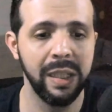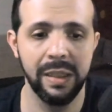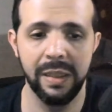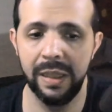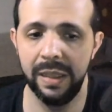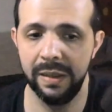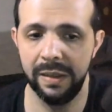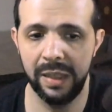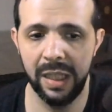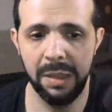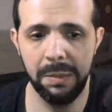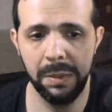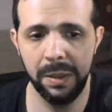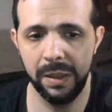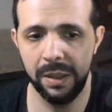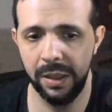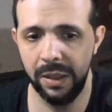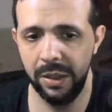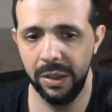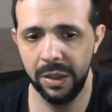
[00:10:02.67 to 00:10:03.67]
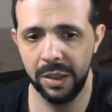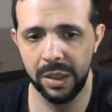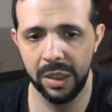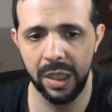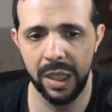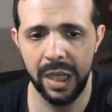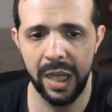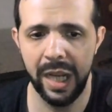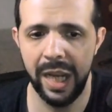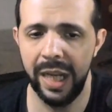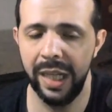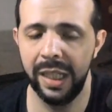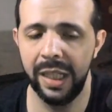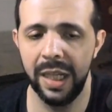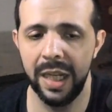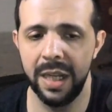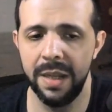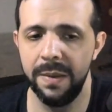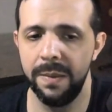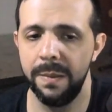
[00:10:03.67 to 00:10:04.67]
The same here, I
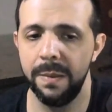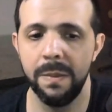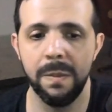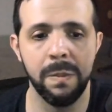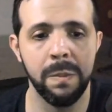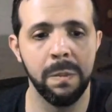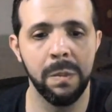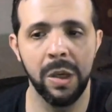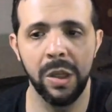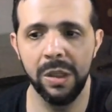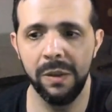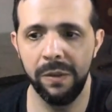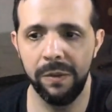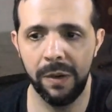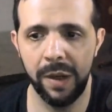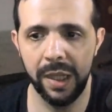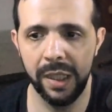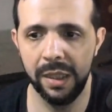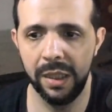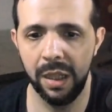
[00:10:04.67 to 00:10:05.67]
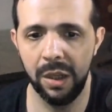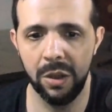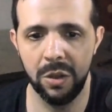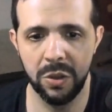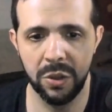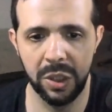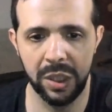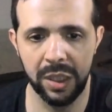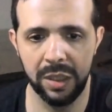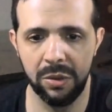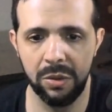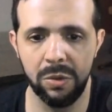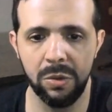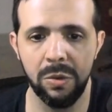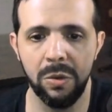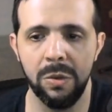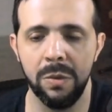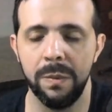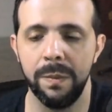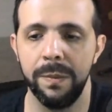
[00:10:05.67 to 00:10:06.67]
can modify the logic to,